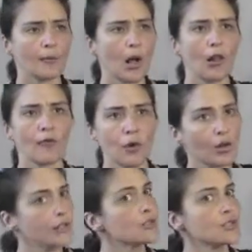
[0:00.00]
Paula
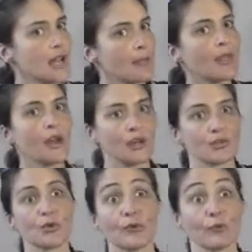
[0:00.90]
Vogel had just come there
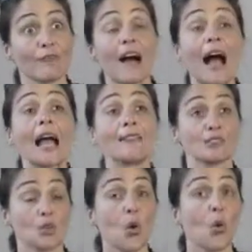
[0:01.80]
and sort of
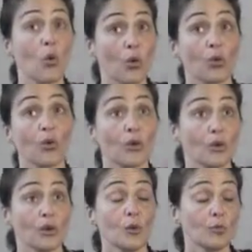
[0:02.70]
revived the whole
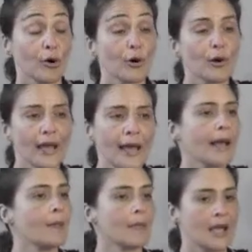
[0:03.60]

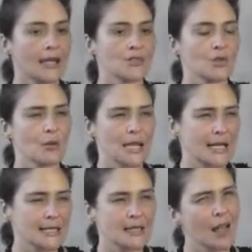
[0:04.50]
program, and so I was
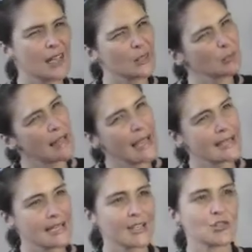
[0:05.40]
acting a lot of new
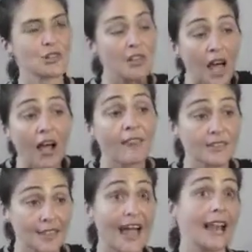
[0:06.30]
plays, and I just
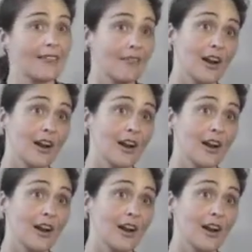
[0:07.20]
loved that